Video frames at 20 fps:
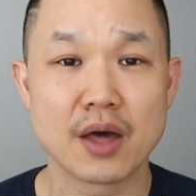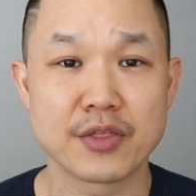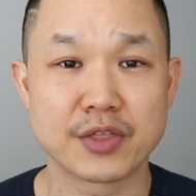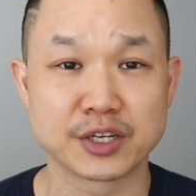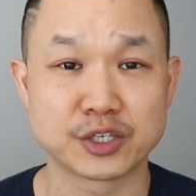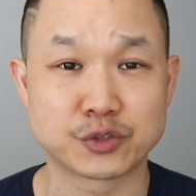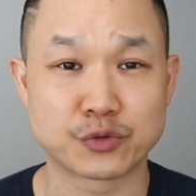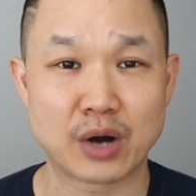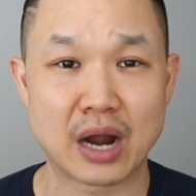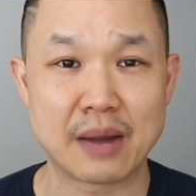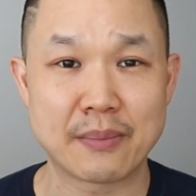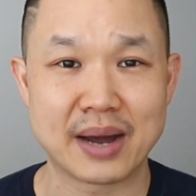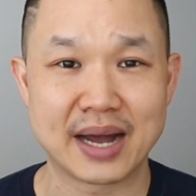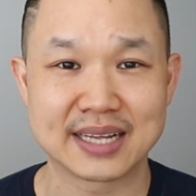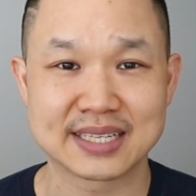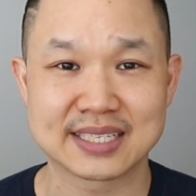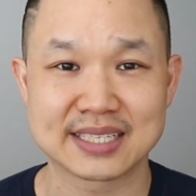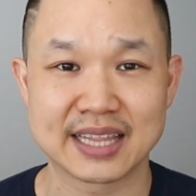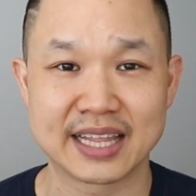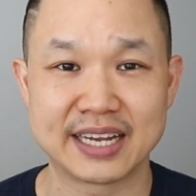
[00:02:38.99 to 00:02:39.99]
The drama
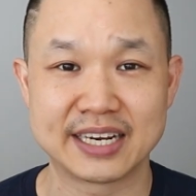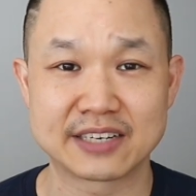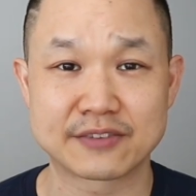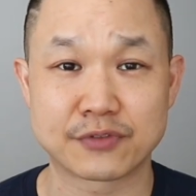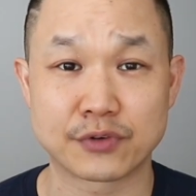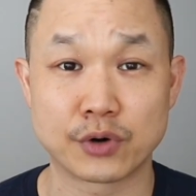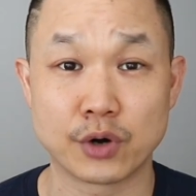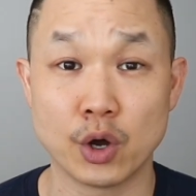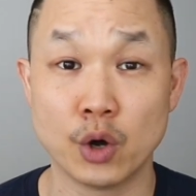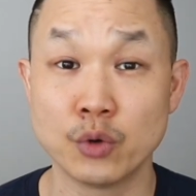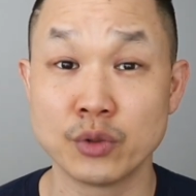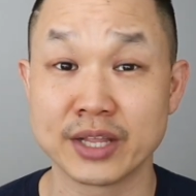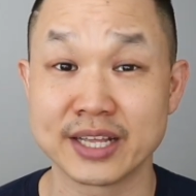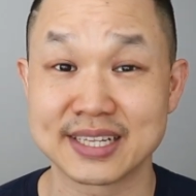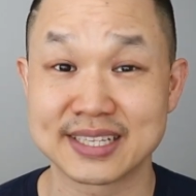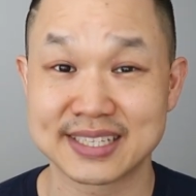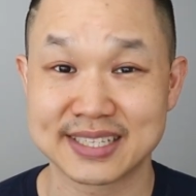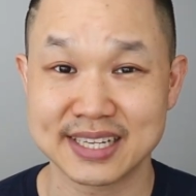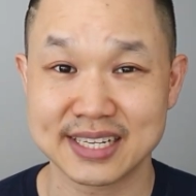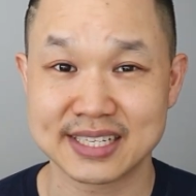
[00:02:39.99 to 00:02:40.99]
is slated for
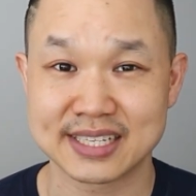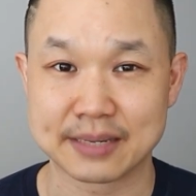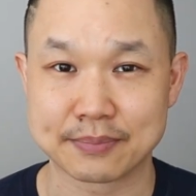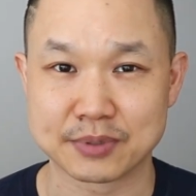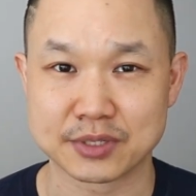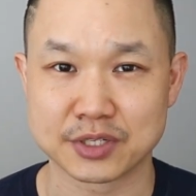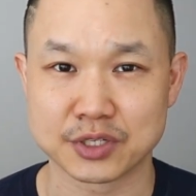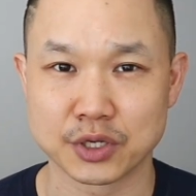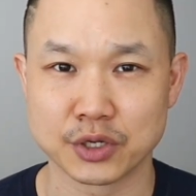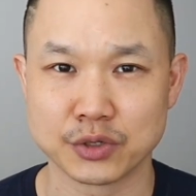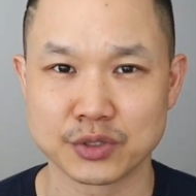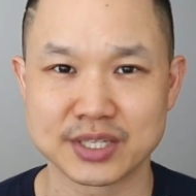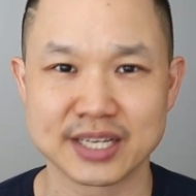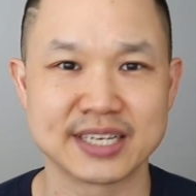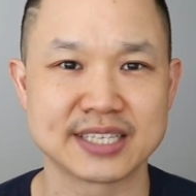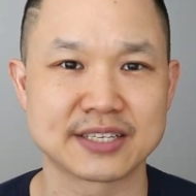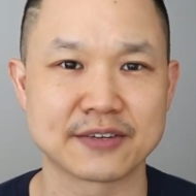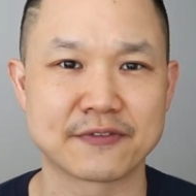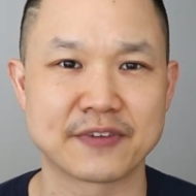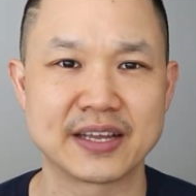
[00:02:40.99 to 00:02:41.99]
only 6 episodes
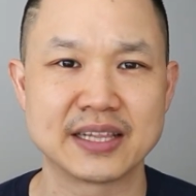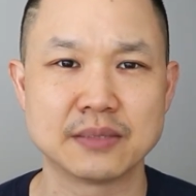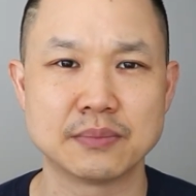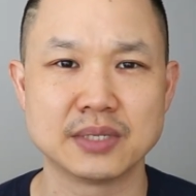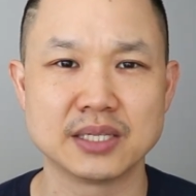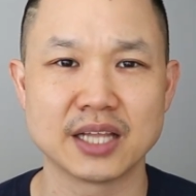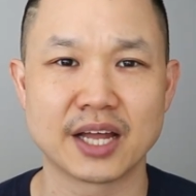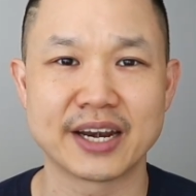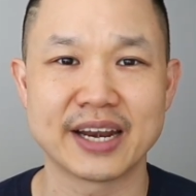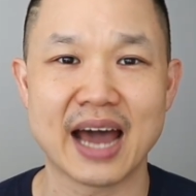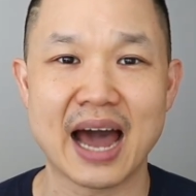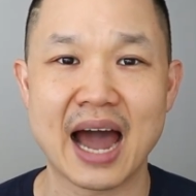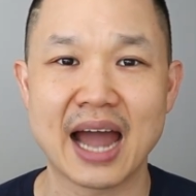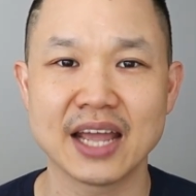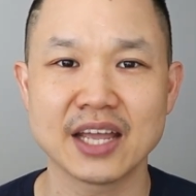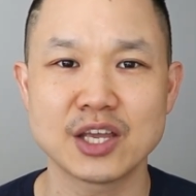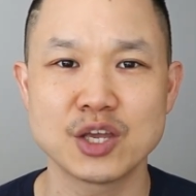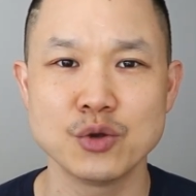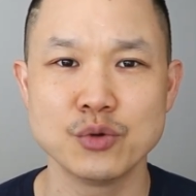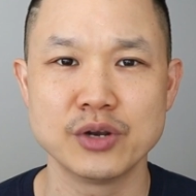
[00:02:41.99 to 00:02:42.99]
and is available on
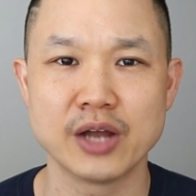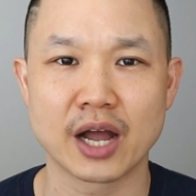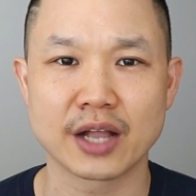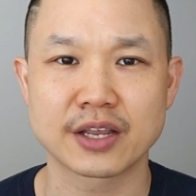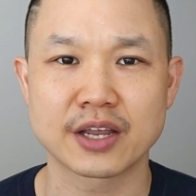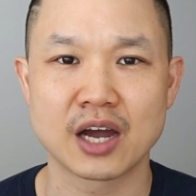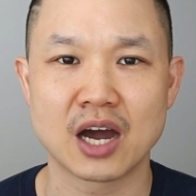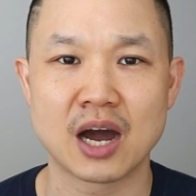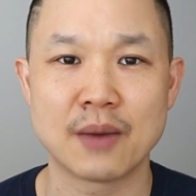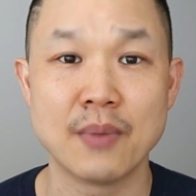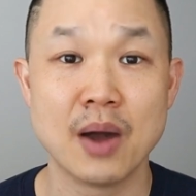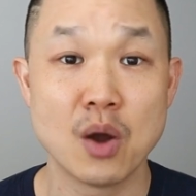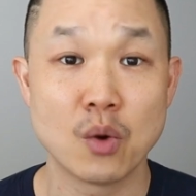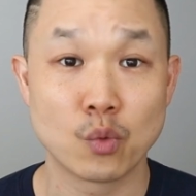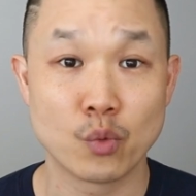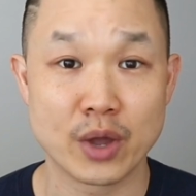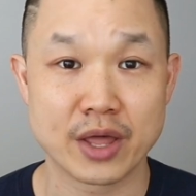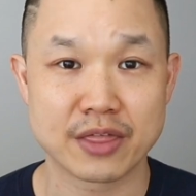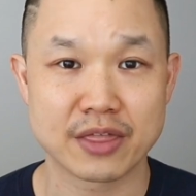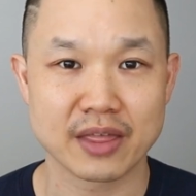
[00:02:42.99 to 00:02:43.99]
iq.com
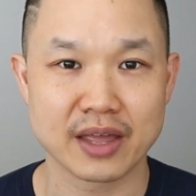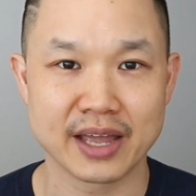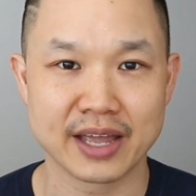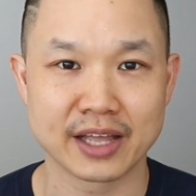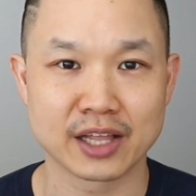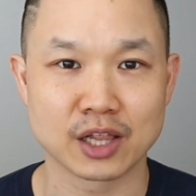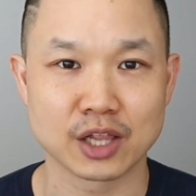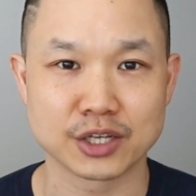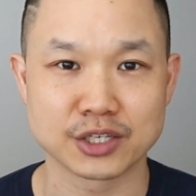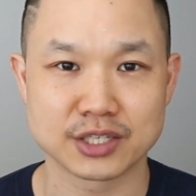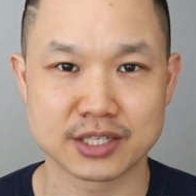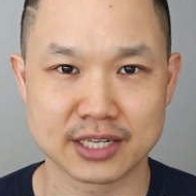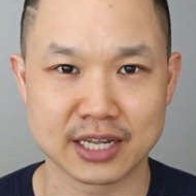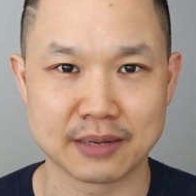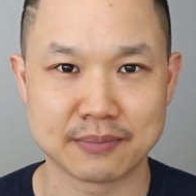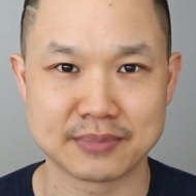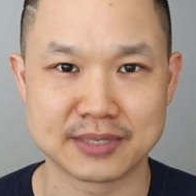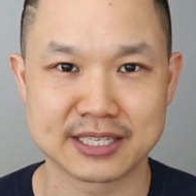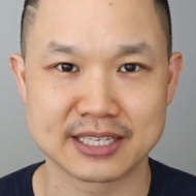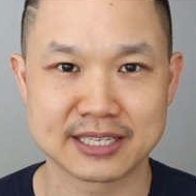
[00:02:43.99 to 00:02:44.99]
with English
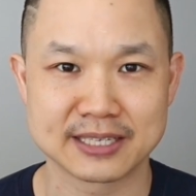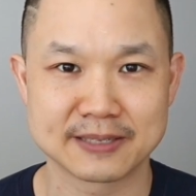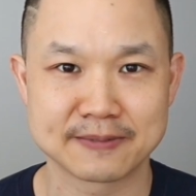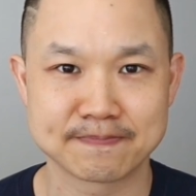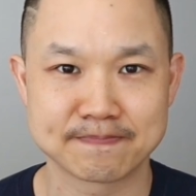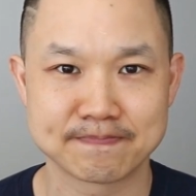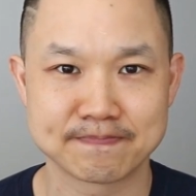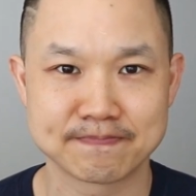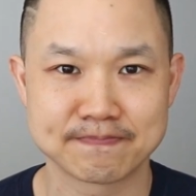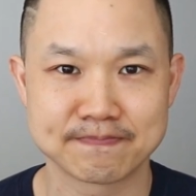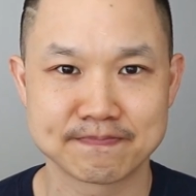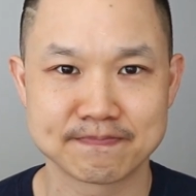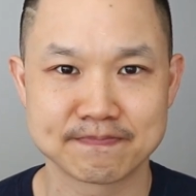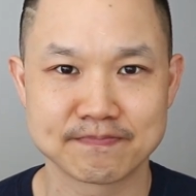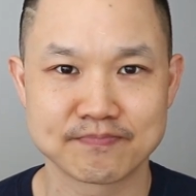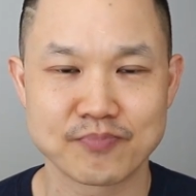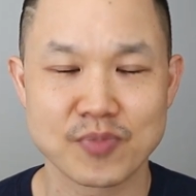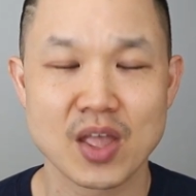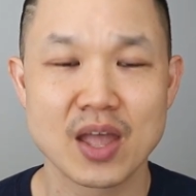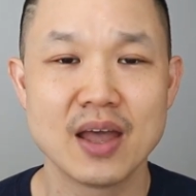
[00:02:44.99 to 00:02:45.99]
subs.
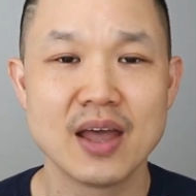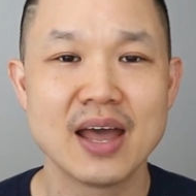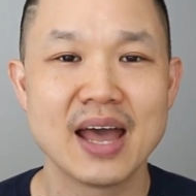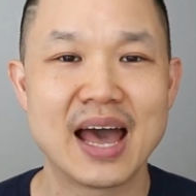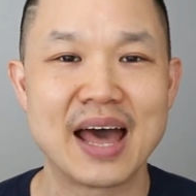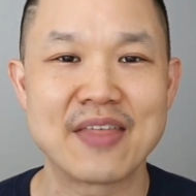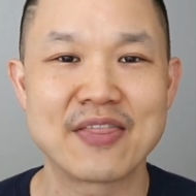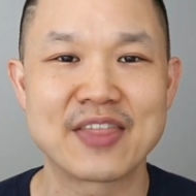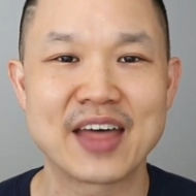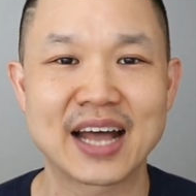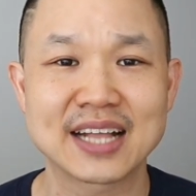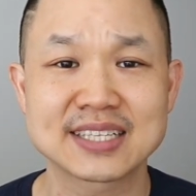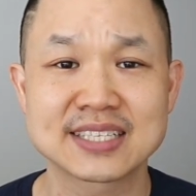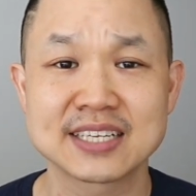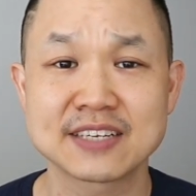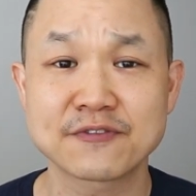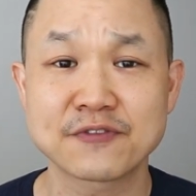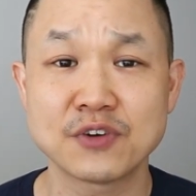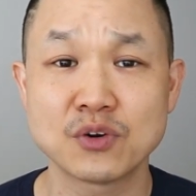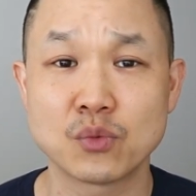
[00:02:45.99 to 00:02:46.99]
And that's
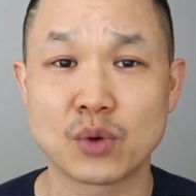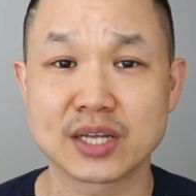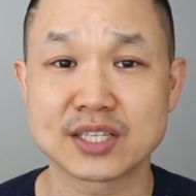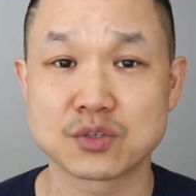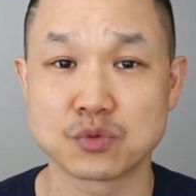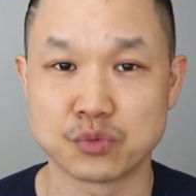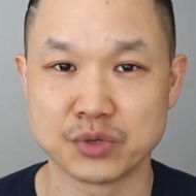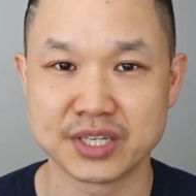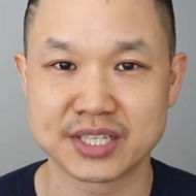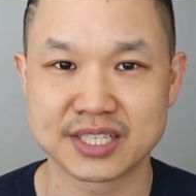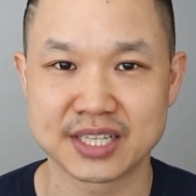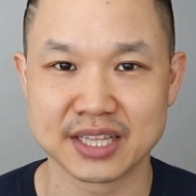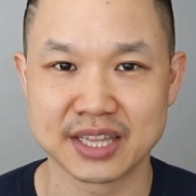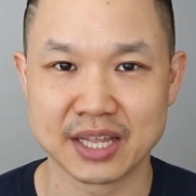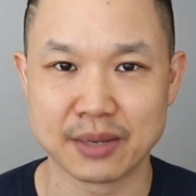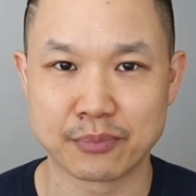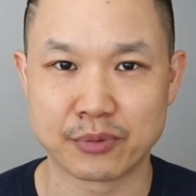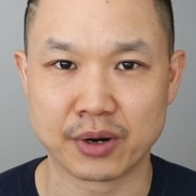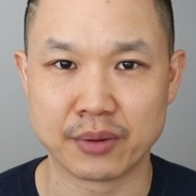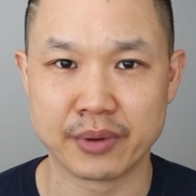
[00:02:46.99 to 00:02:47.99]
it for what's
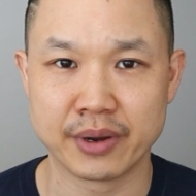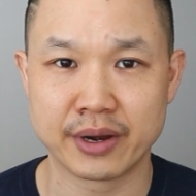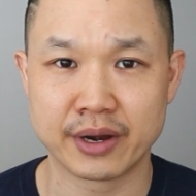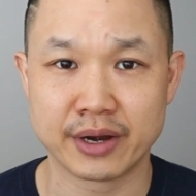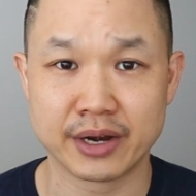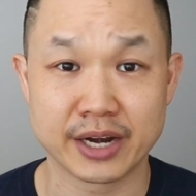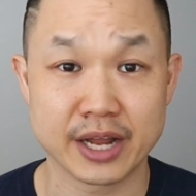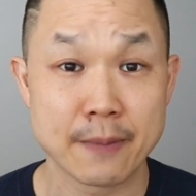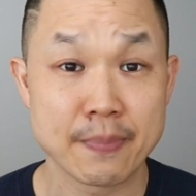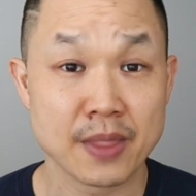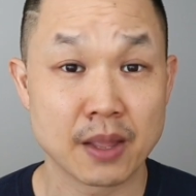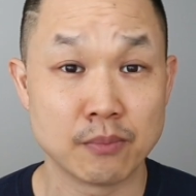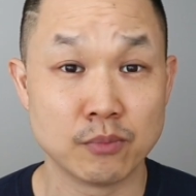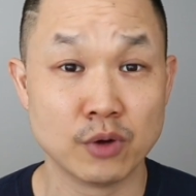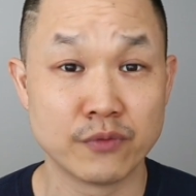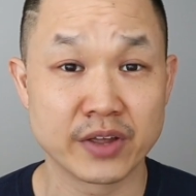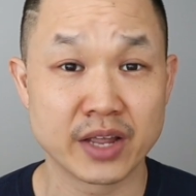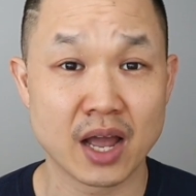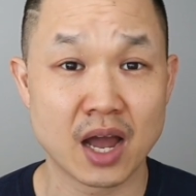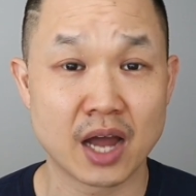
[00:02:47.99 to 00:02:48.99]
recently premiered.
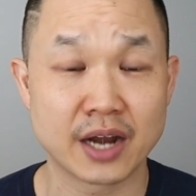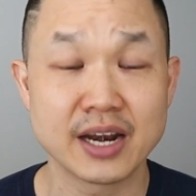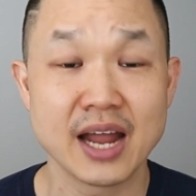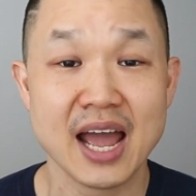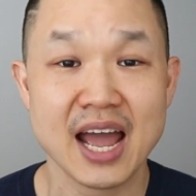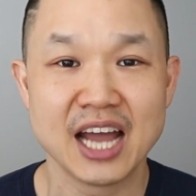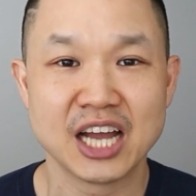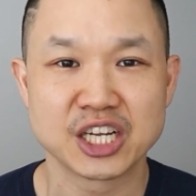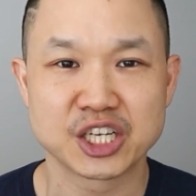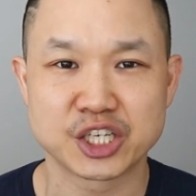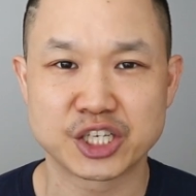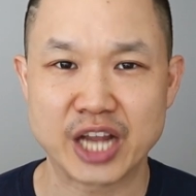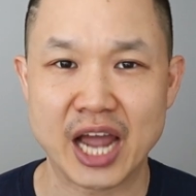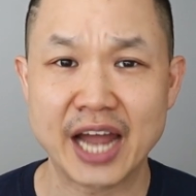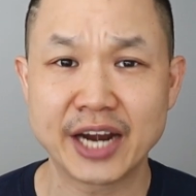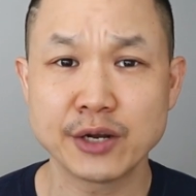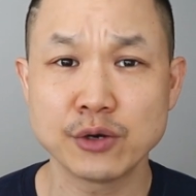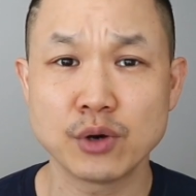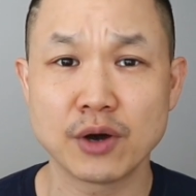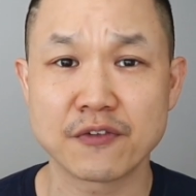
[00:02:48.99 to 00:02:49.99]
Moving on,
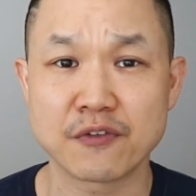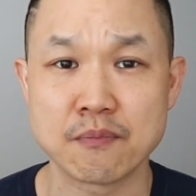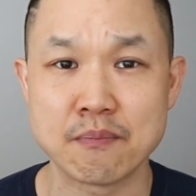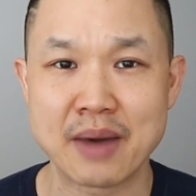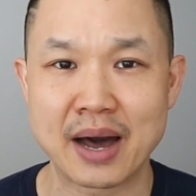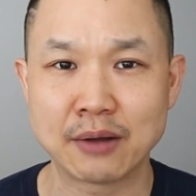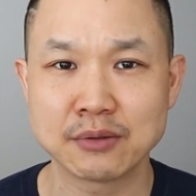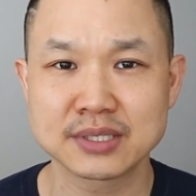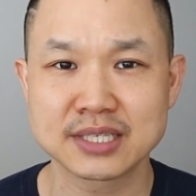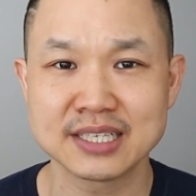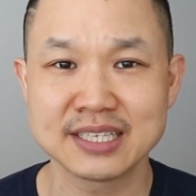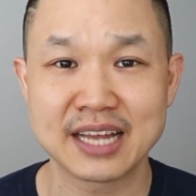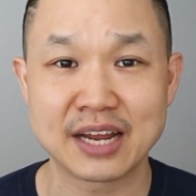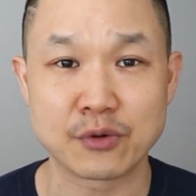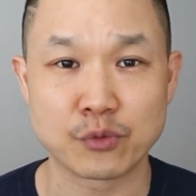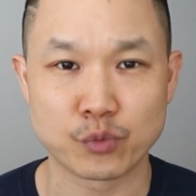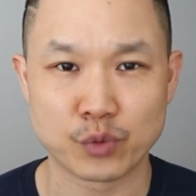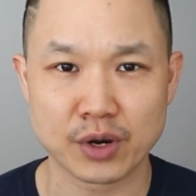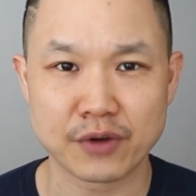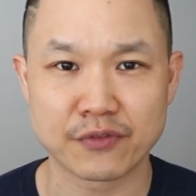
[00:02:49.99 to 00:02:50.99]
Shadow of Mountain
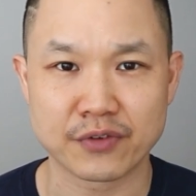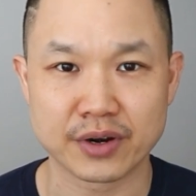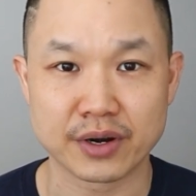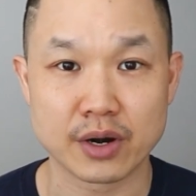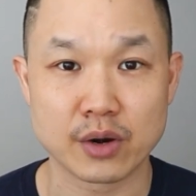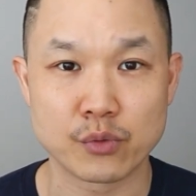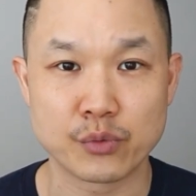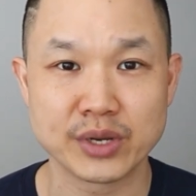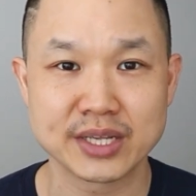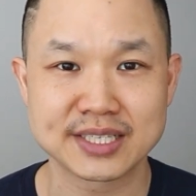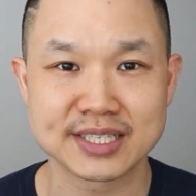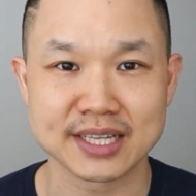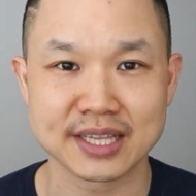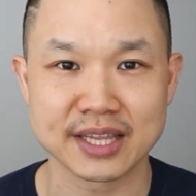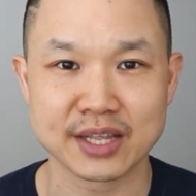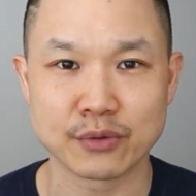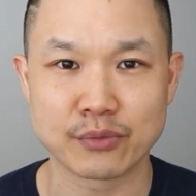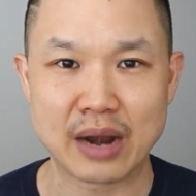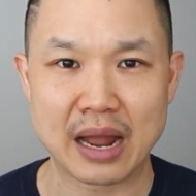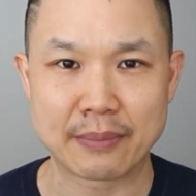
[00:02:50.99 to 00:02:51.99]
and River
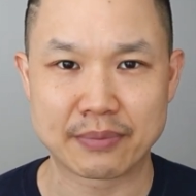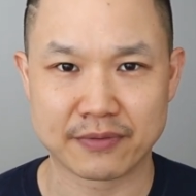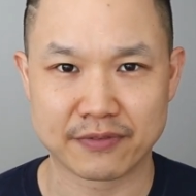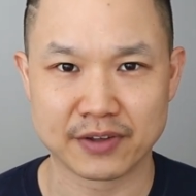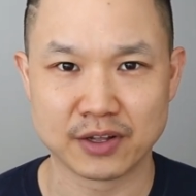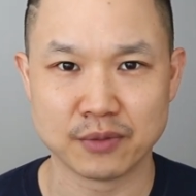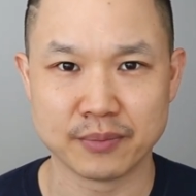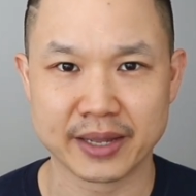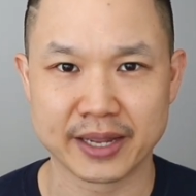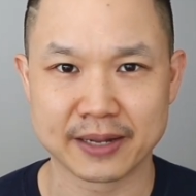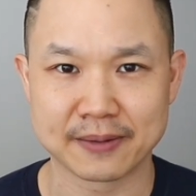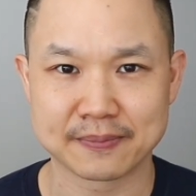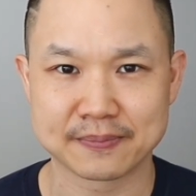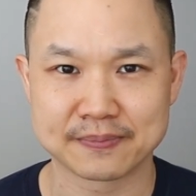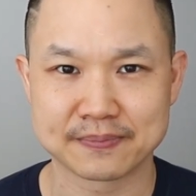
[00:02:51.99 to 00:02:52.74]
recently wrapped filming.